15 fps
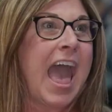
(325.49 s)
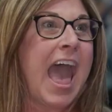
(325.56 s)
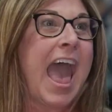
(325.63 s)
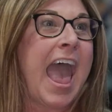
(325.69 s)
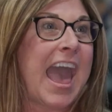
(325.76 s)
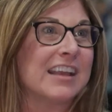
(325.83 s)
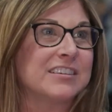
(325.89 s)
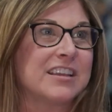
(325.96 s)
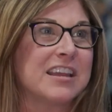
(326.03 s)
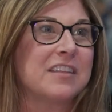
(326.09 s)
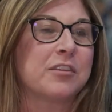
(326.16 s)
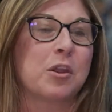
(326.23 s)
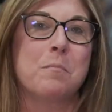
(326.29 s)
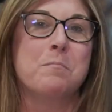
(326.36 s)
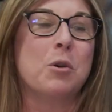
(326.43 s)
has it.
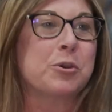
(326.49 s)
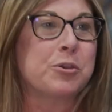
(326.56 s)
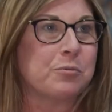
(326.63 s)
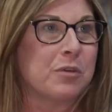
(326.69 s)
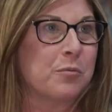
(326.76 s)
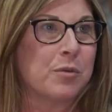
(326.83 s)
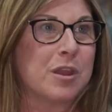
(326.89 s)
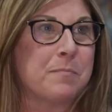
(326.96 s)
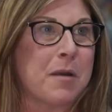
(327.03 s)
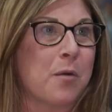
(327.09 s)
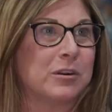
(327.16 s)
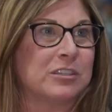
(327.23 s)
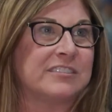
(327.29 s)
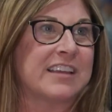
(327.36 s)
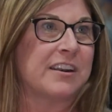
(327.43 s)
Their Mercury
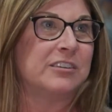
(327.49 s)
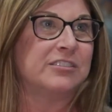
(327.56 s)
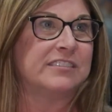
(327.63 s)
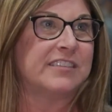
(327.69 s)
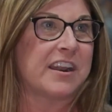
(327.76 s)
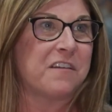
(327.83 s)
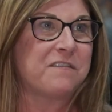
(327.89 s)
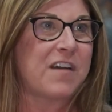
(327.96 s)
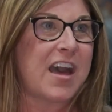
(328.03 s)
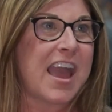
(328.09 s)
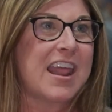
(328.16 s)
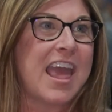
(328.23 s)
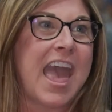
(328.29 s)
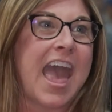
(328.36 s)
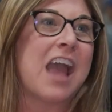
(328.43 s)
Repower Centers
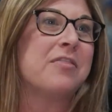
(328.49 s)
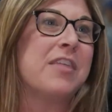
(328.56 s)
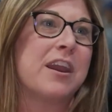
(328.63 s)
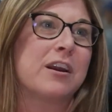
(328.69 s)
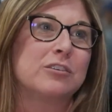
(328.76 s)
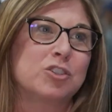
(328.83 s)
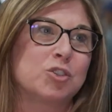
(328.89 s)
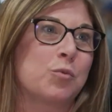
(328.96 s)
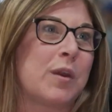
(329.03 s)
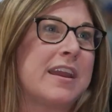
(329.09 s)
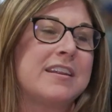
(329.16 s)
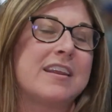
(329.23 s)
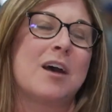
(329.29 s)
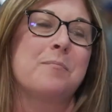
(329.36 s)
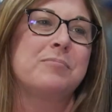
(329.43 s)
identified and they are
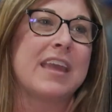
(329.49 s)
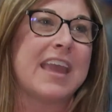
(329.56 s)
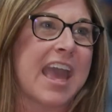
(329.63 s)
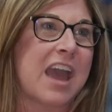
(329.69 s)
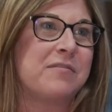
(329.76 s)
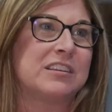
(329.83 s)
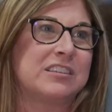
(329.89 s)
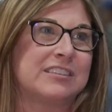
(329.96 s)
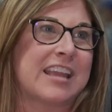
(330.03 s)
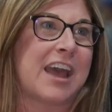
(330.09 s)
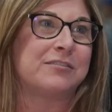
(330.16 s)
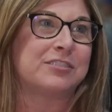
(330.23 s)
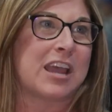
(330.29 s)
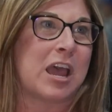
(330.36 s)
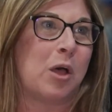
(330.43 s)
trained up. They have the
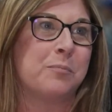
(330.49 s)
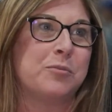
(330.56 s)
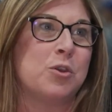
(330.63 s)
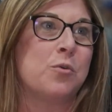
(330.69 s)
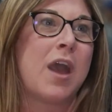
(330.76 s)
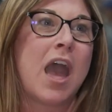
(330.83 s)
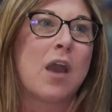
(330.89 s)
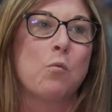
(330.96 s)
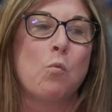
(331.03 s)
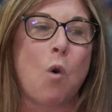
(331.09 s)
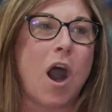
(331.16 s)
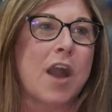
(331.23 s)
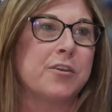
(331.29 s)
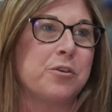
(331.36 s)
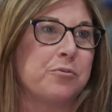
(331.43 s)
staff to help you,
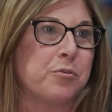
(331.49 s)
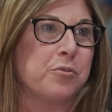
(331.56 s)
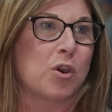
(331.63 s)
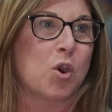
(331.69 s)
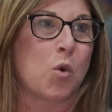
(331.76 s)
walk you through the